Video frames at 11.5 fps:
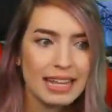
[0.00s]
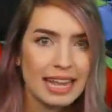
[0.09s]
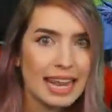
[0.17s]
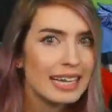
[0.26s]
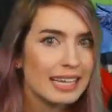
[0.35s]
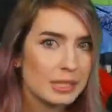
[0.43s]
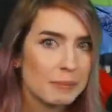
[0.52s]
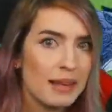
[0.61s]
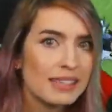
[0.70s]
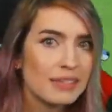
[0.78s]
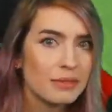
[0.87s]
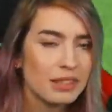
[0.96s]

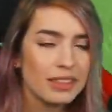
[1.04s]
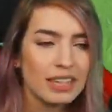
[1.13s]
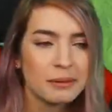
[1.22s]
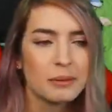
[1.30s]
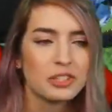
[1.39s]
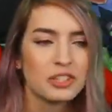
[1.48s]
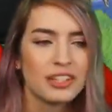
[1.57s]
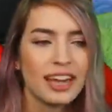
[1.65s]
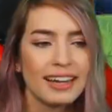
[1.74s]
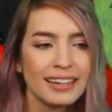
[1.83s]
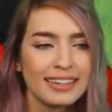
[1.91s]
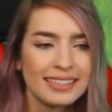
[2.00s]
inexpensive when you think about what you're
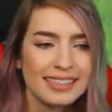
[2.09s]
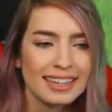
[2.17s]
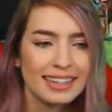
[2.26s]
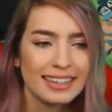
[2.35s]
getting, and it's like,